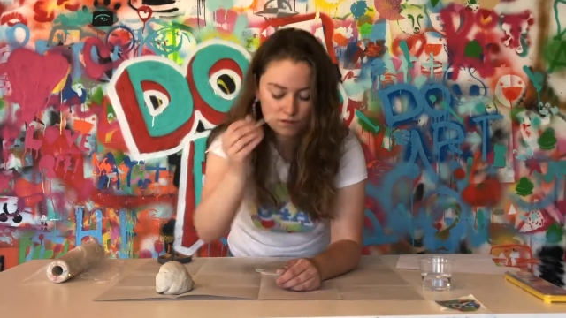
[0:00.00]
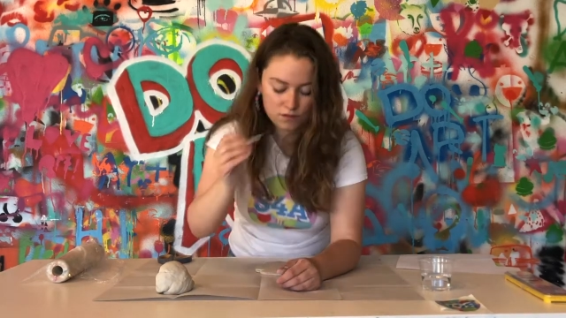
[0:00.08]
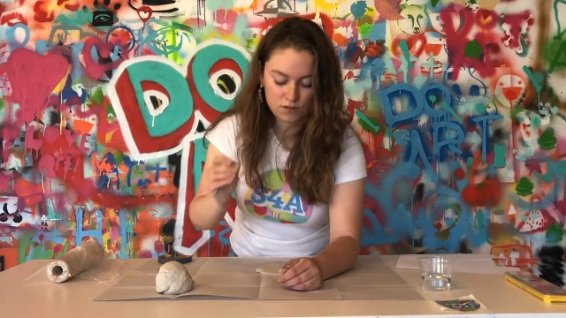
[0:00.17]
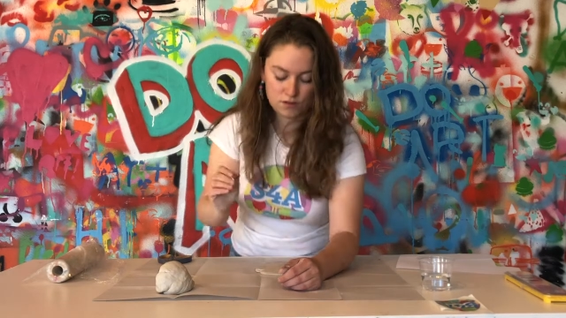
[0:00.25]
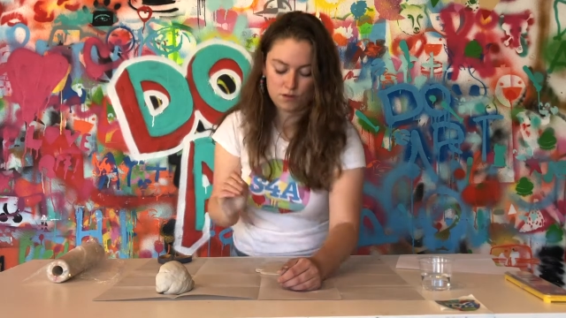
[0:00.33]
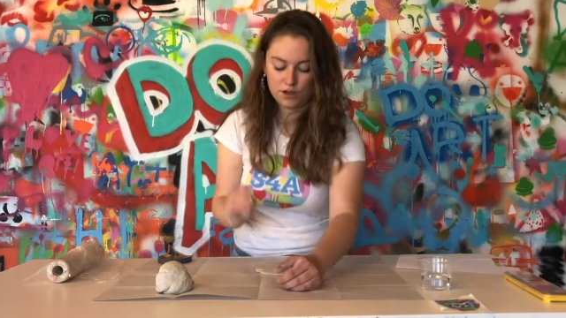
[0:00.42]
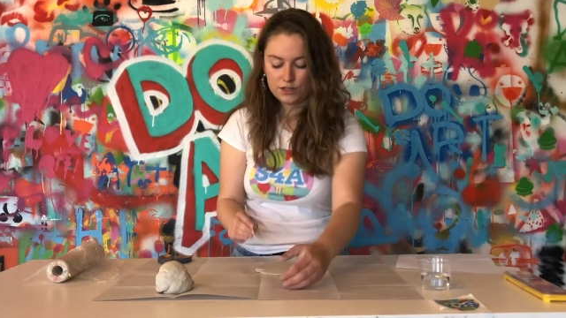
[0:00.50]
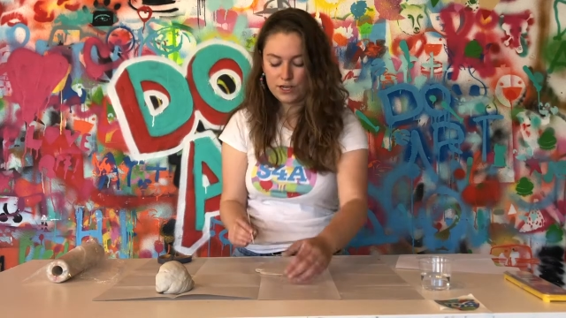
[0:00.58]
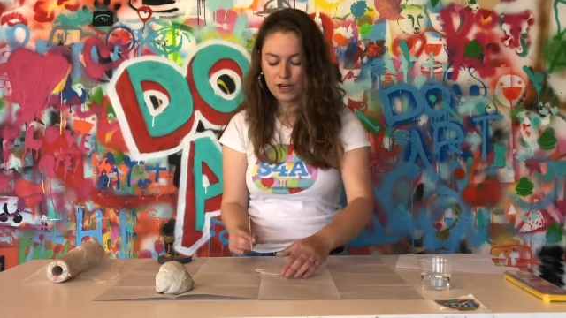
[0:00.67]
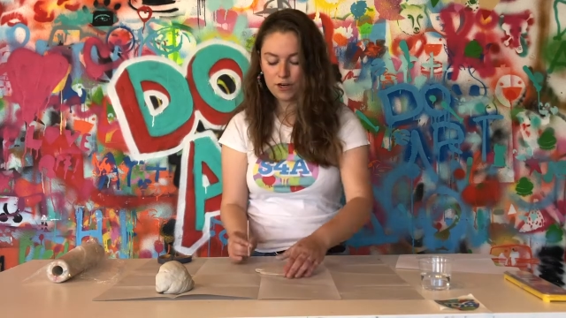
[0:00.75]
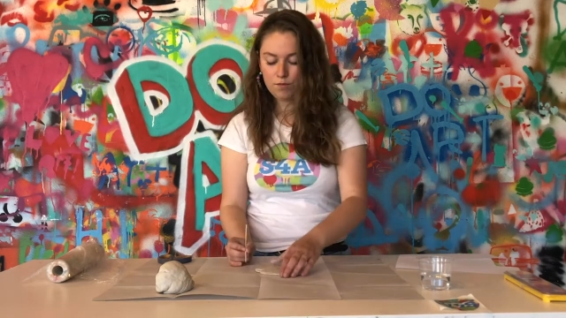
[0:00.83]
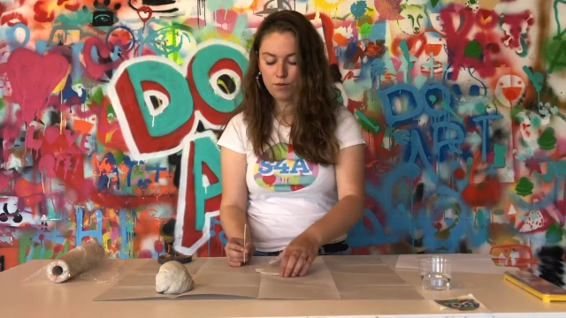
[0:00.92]
So you're going to take
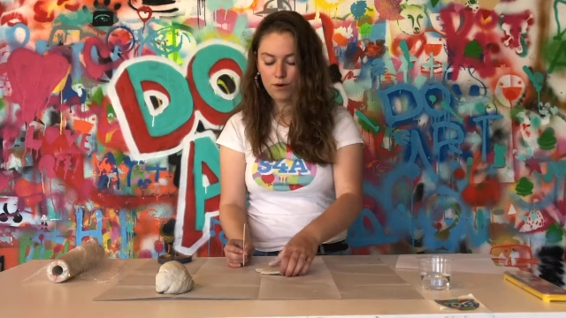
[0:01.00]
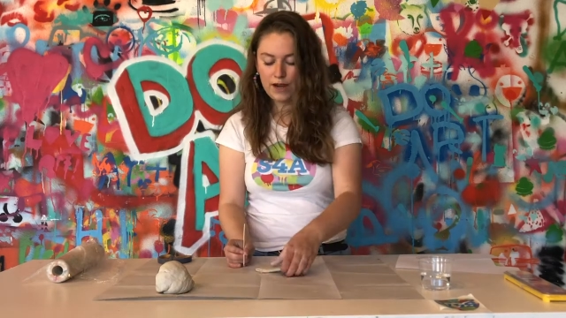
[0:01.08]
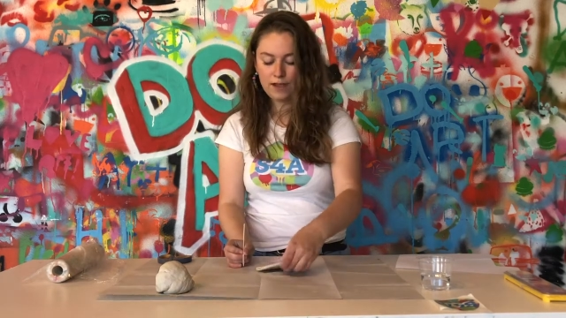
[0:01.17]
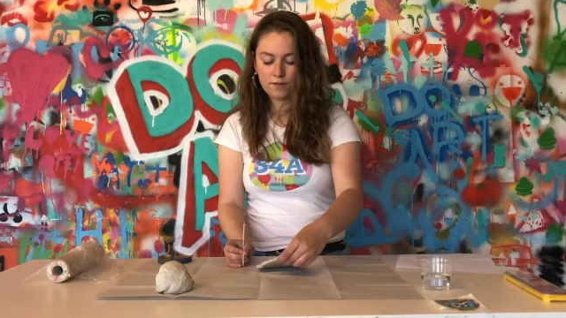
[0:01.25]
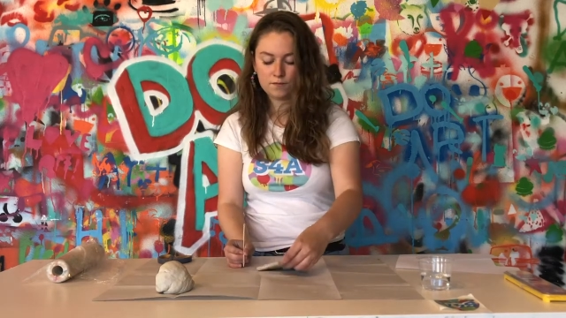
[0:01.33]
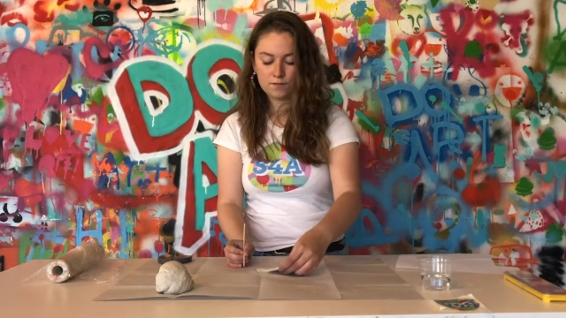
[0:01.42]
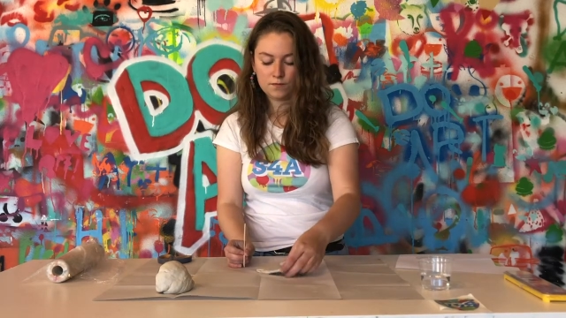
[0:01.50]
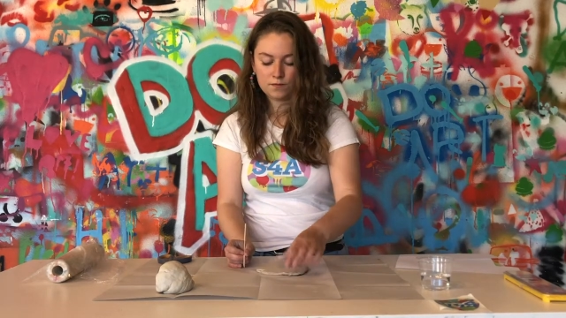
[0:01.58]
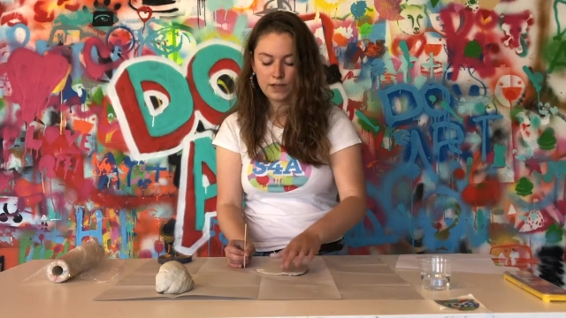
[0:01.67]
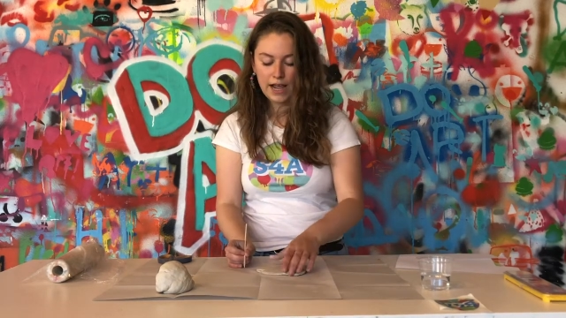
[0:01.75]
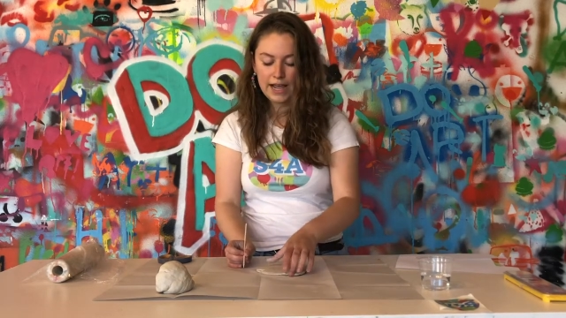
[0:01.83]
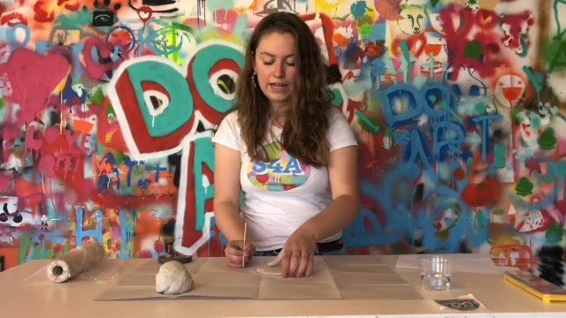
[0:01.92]
your point.
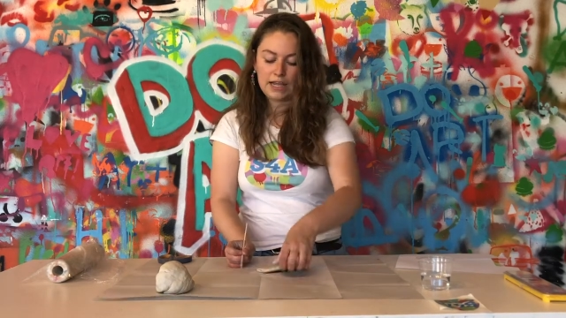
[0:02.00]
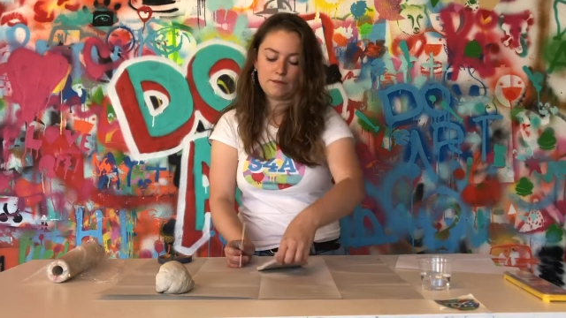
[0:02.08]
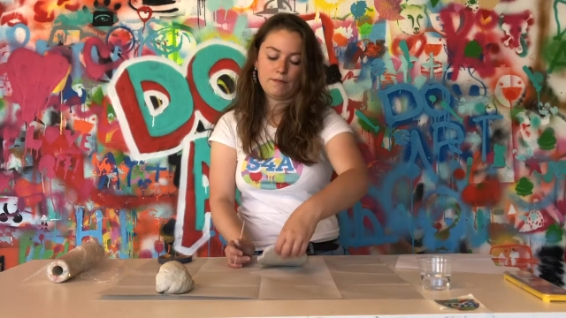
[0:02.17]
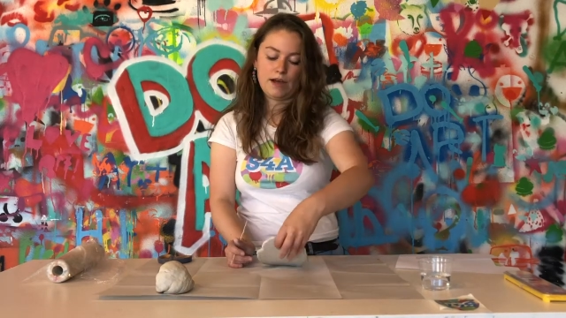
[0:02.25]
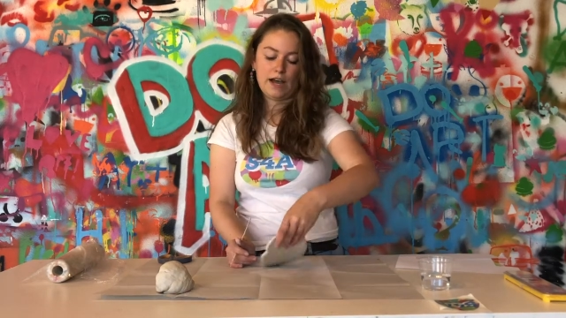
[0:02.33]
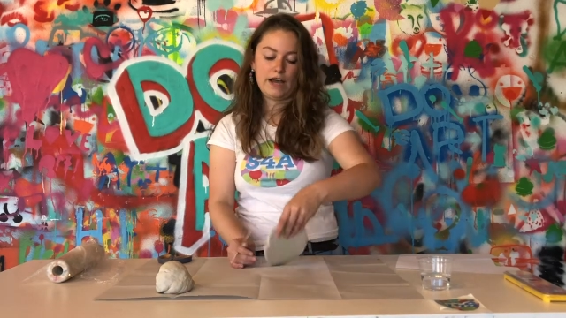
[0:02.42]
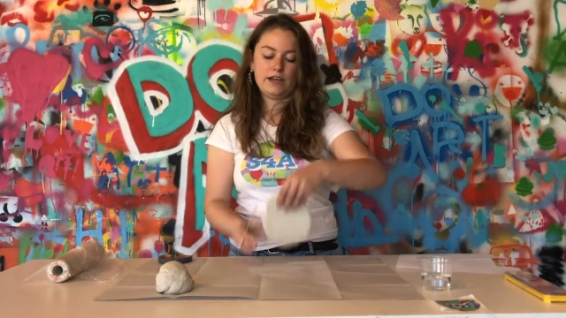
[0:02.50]
I like my